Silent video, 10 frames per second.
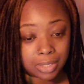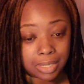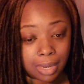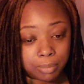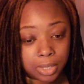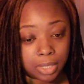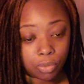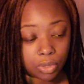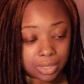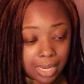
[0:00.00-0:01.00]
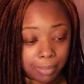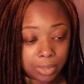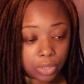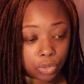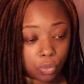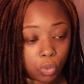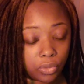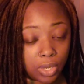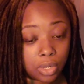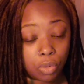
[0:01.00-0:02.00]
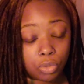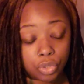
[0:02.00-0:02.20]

adopting or adapting to what they know